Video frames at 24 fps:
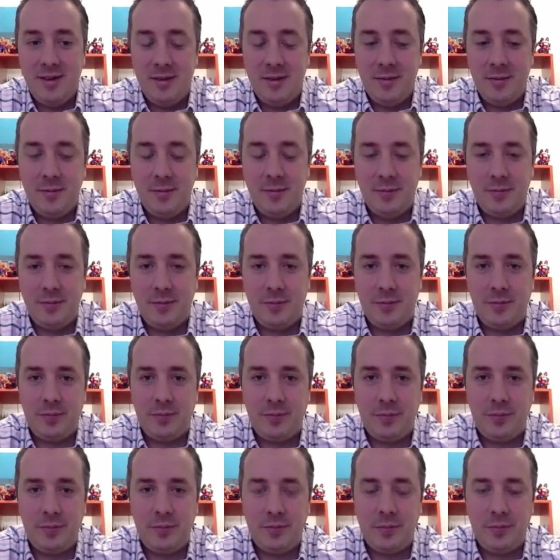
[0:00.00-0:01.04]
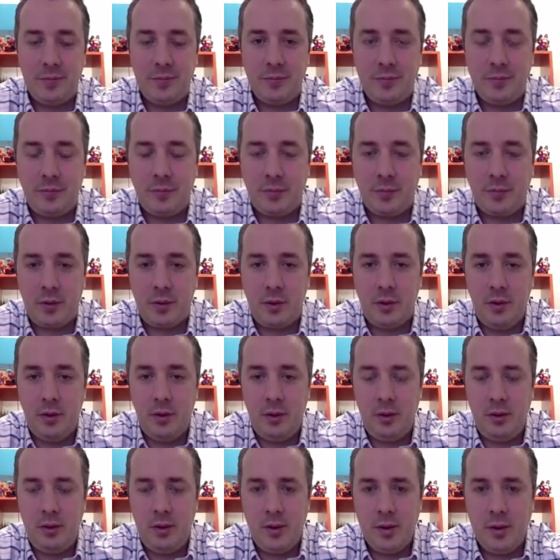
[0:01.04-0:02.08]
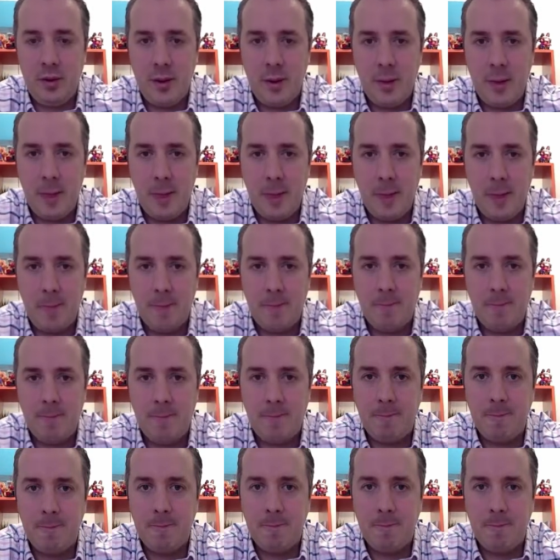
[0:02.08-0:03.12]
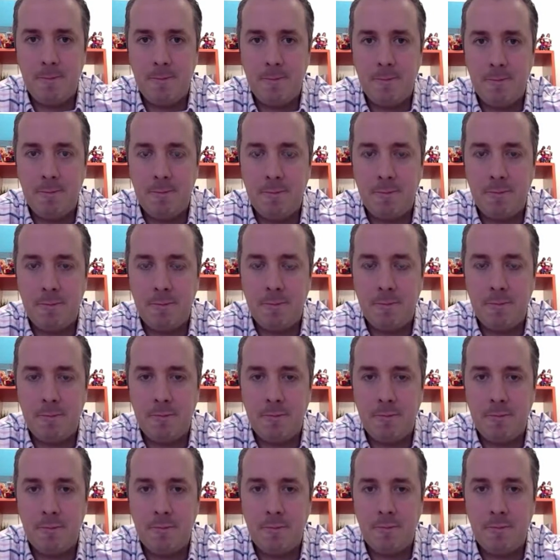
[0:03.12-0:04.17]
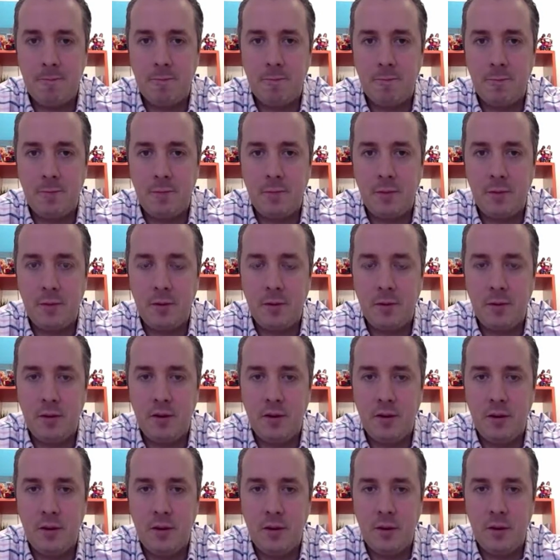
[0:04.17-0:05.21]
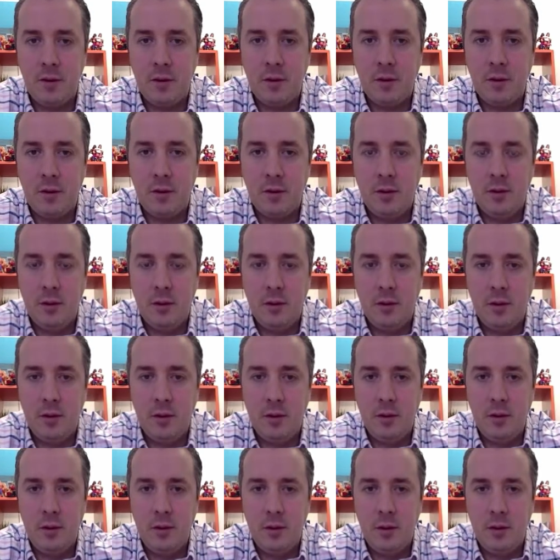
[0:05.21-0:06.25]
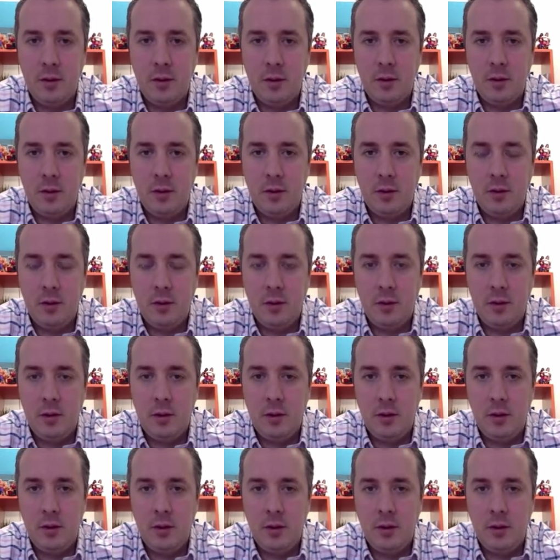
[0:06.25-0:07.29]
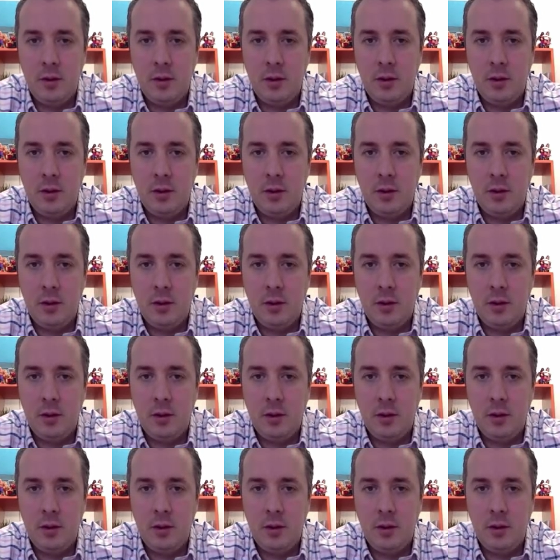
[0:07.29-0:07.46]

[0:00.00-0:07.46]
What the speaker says: No words are spoken by the person on screen.